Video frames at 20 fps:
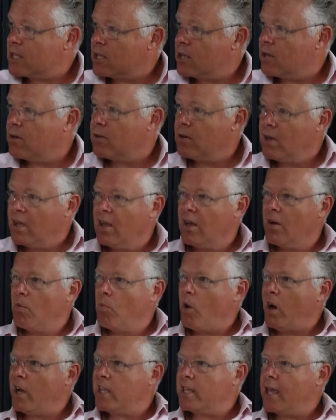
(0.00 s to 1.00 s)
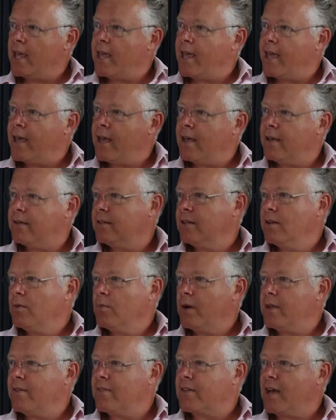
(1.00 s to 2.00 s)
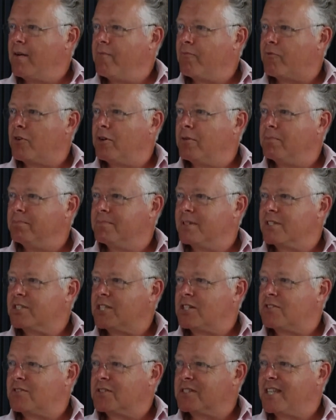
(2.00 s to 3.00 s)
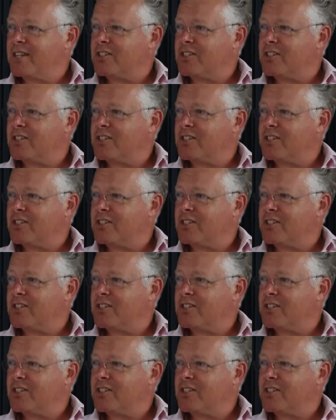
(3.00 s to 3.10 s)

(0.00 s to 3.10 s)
about you, why you're here, where you come from, etc.,